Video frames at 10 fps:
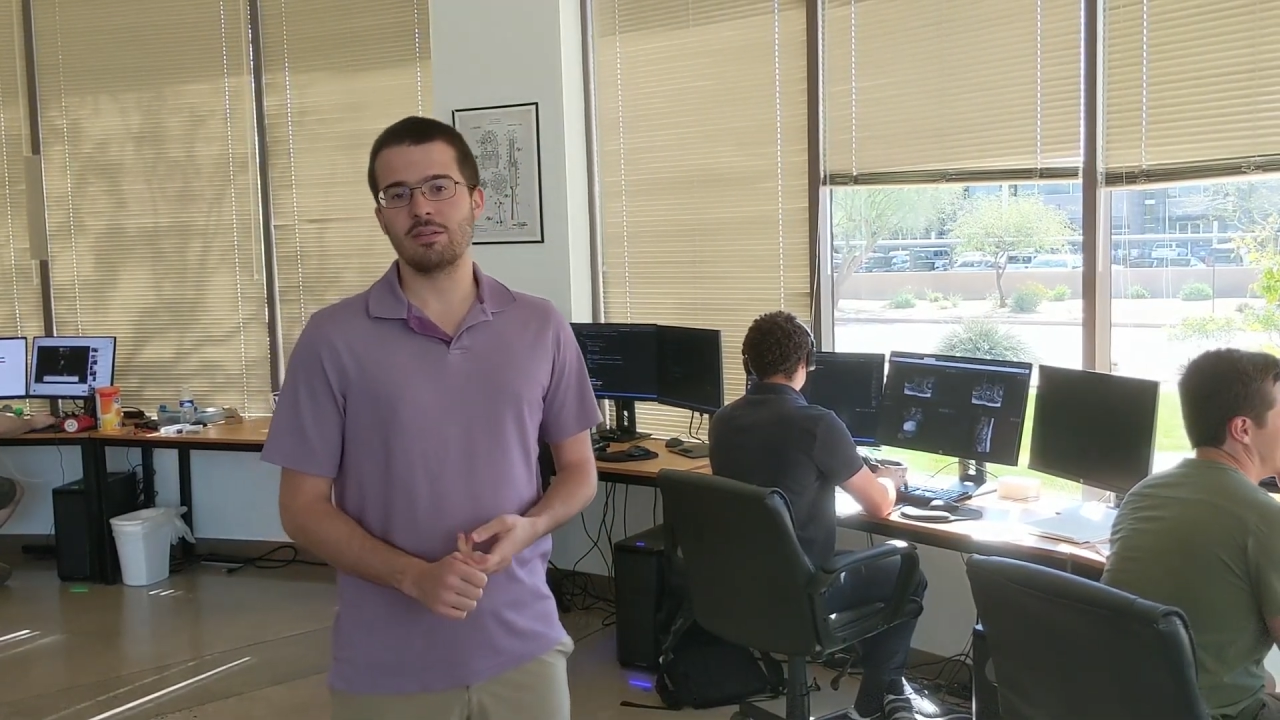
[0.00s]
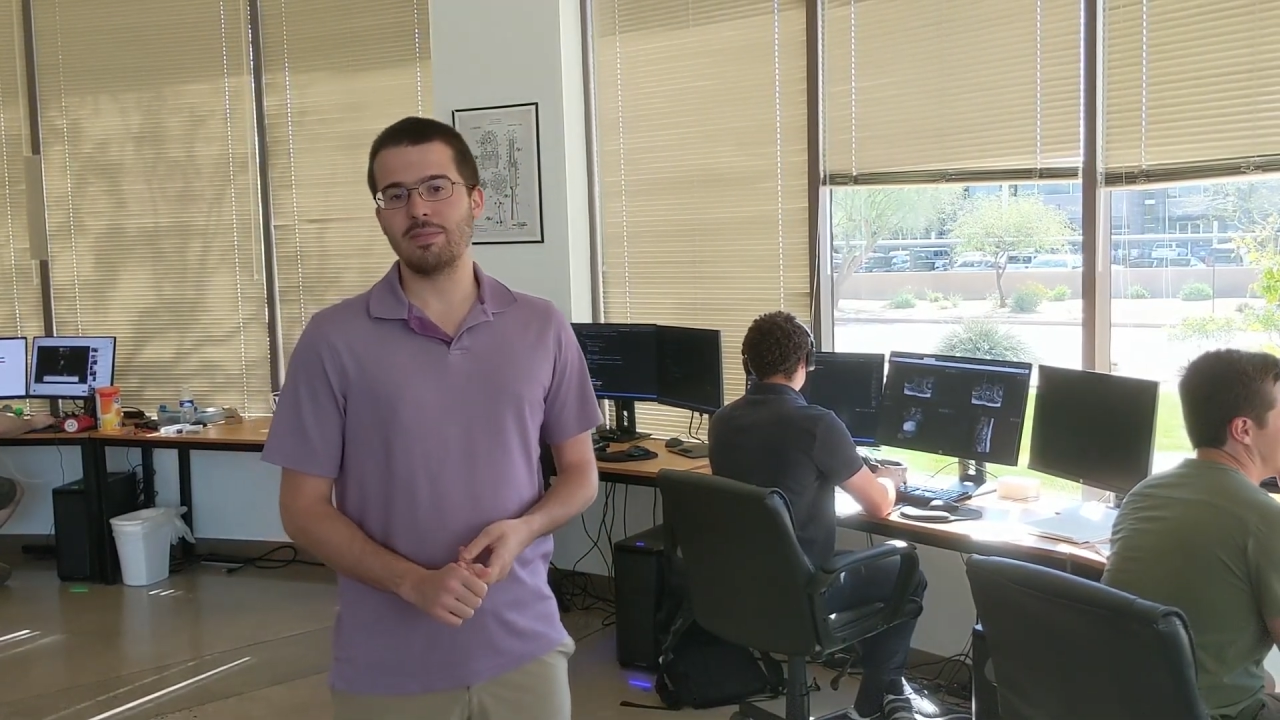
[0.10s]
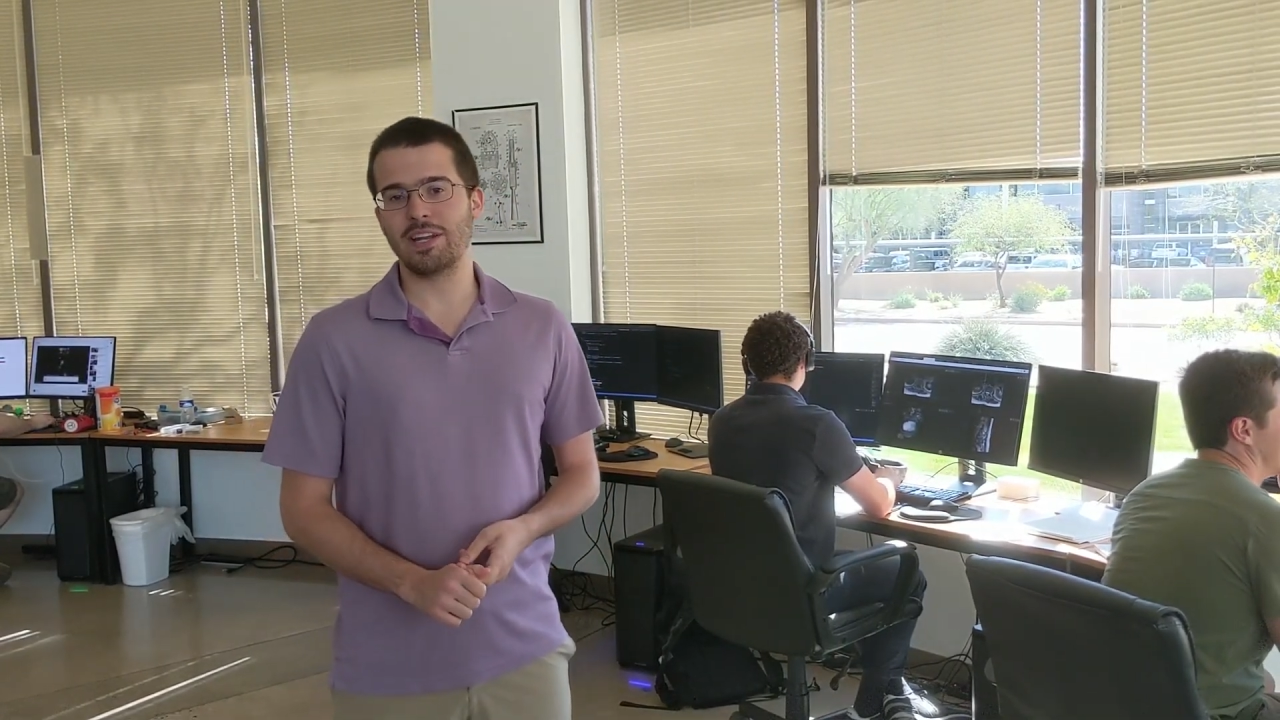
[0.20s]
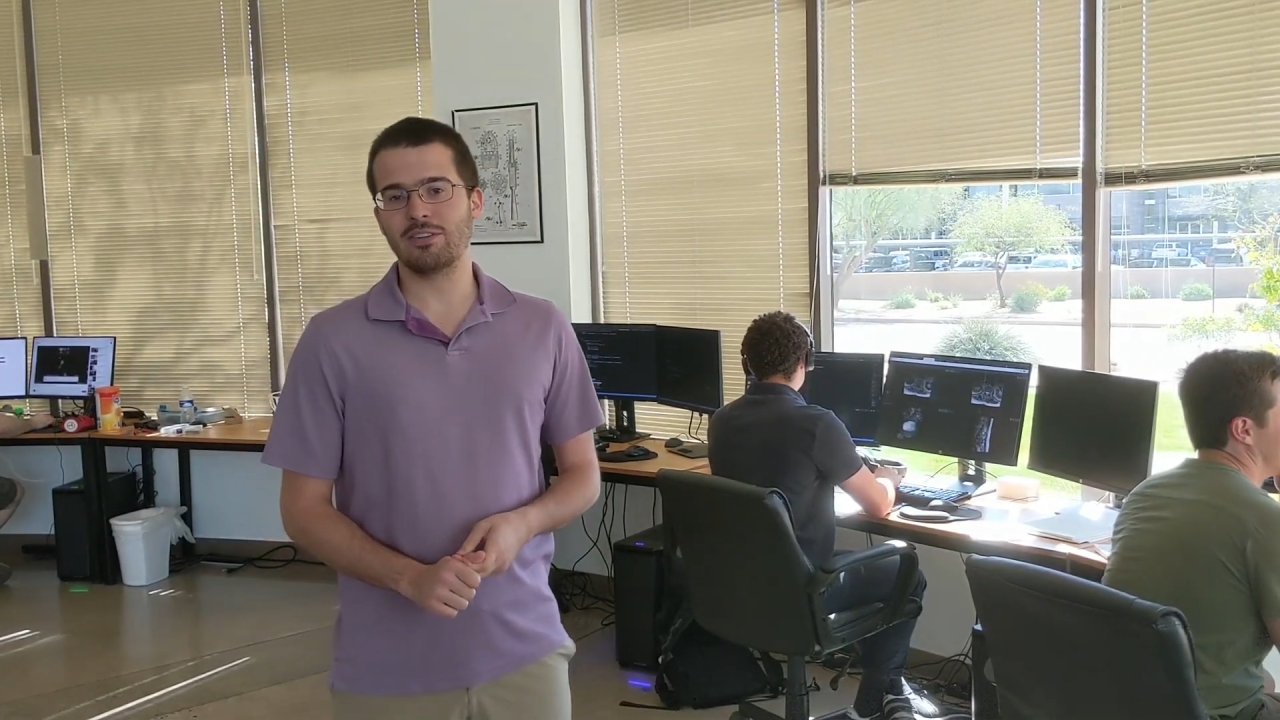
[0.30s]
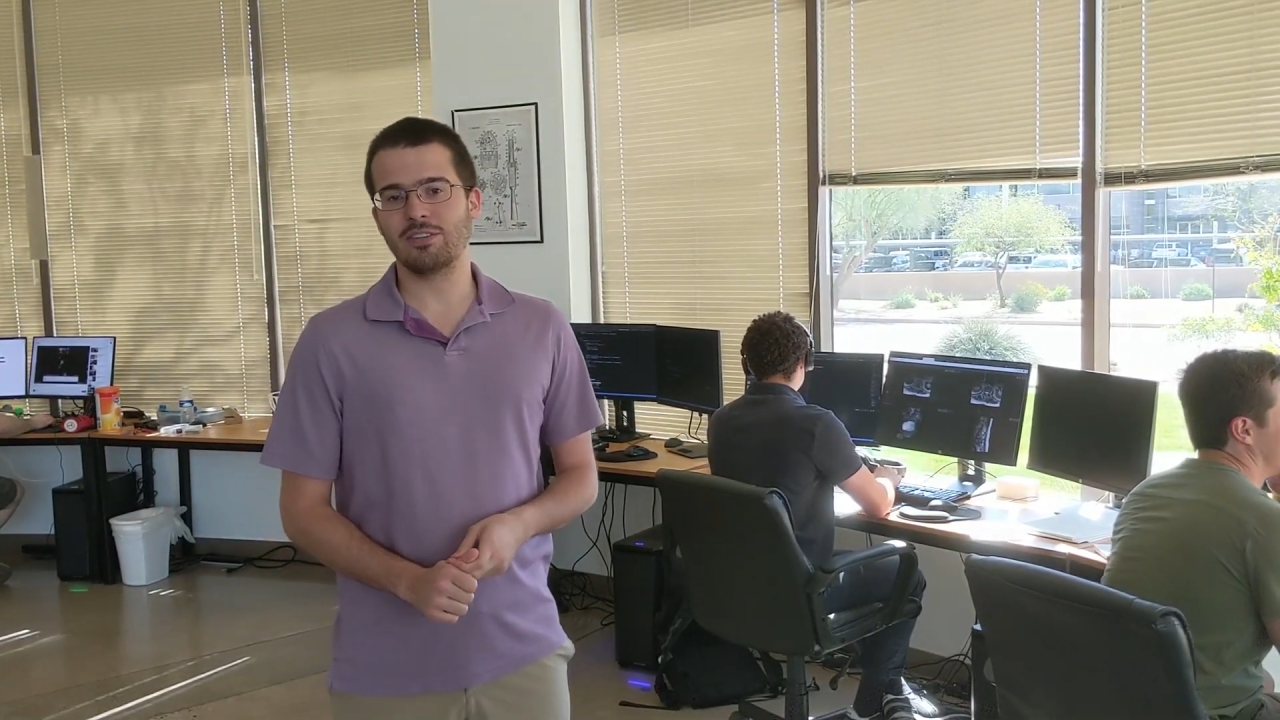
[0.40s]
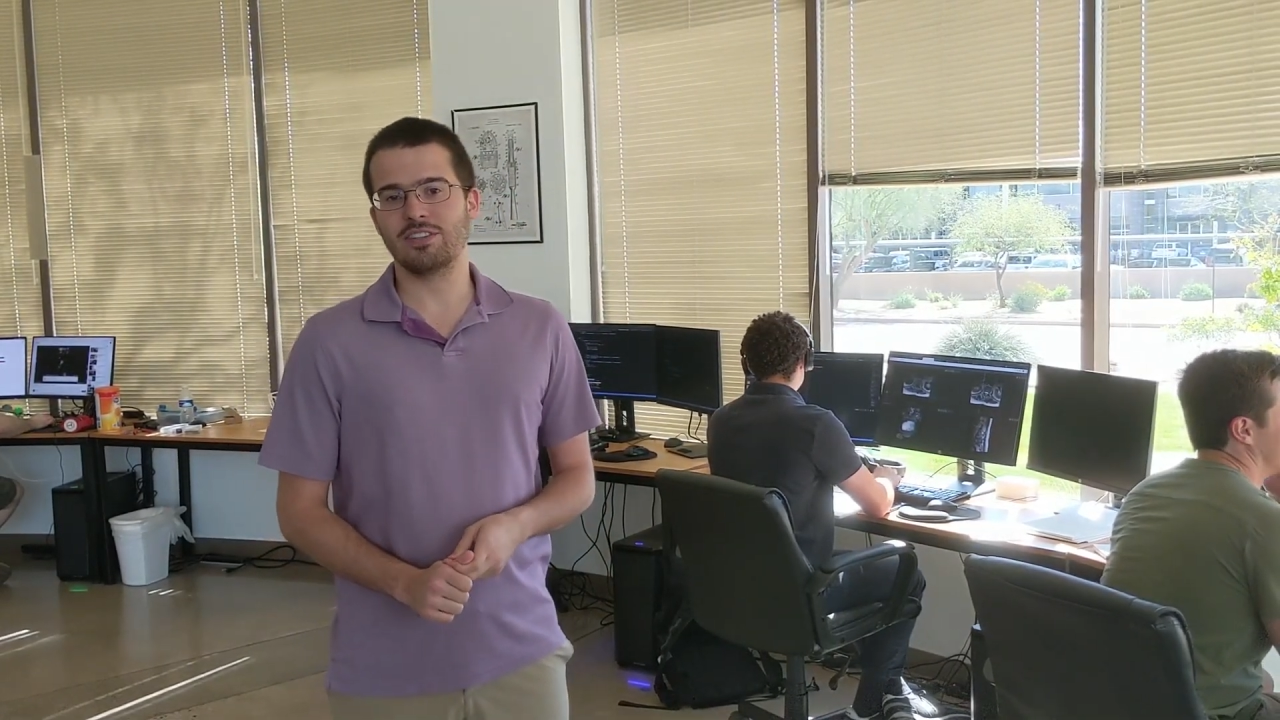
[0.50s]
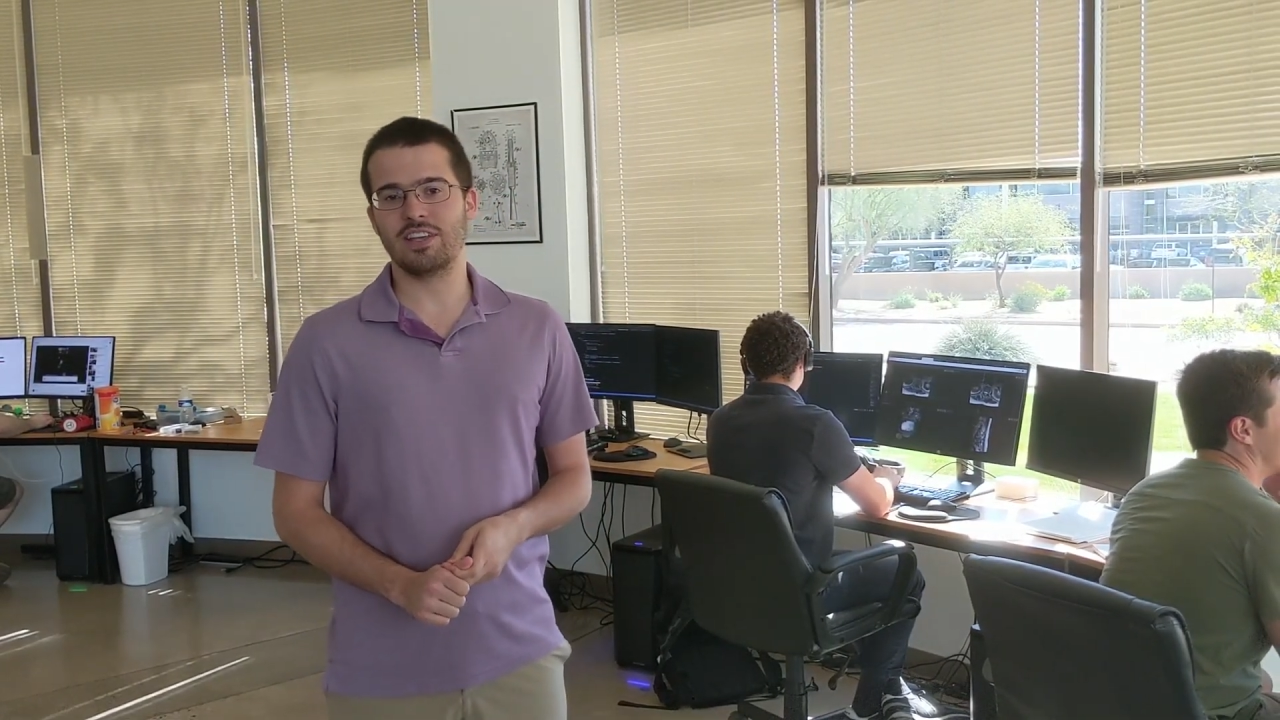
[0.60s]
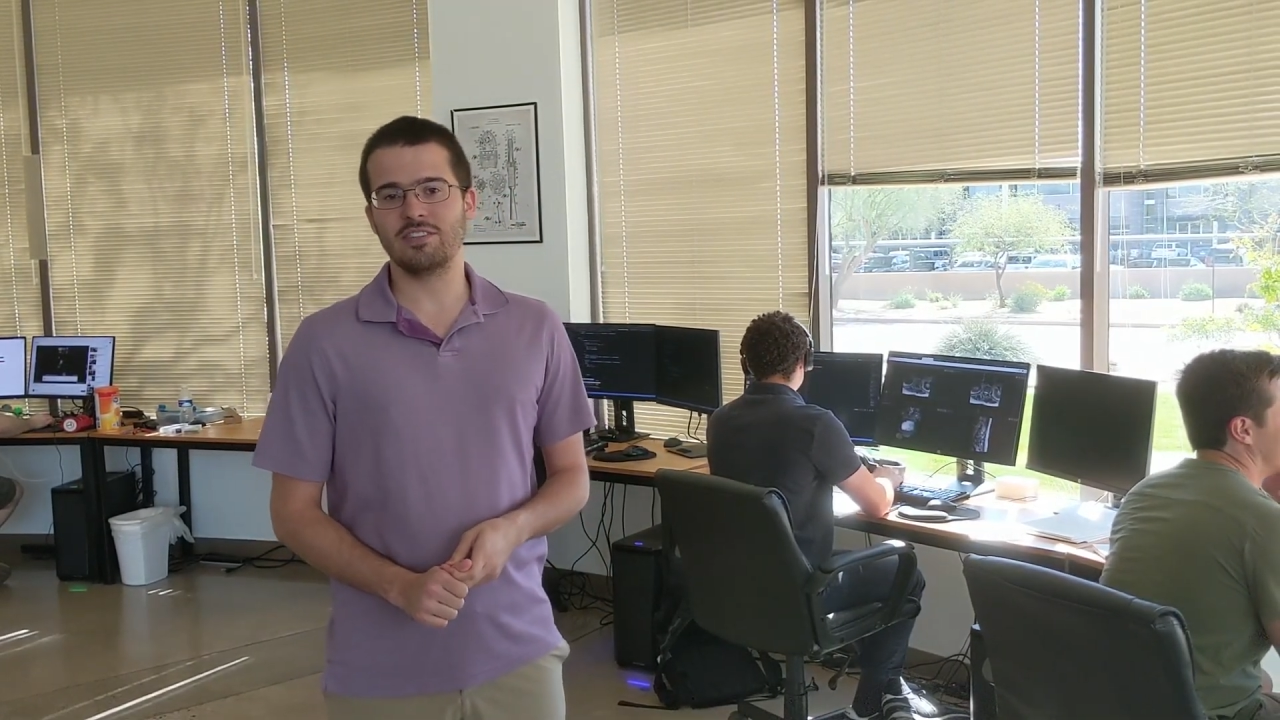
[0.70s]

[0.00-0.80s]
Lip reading: a medical